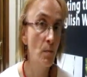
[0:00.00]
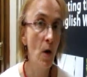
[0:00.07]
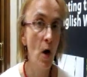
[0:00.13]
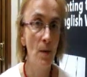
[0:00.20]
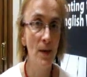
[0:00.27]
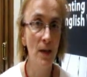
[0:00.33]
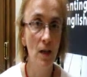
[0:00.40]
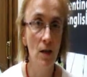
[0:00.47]

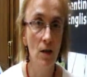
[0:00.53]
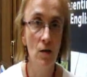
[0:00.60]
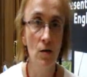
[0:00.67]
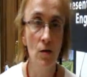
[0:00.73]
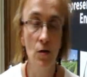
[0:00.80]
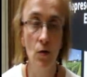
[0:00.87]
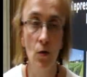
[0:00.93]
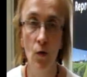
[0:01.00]

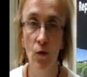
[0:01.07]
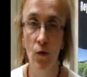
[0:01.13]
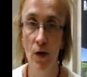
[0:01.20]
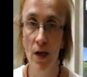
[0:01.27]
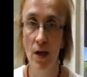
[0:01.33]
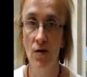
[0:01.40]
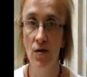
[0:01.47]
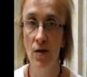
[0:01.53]
barbecues or for
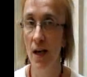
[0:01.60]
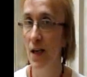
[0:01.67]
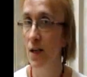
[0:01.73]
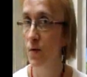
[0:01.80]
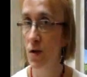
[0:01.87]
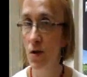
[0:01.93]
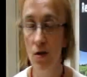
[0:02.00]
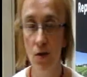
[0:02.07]
those days when you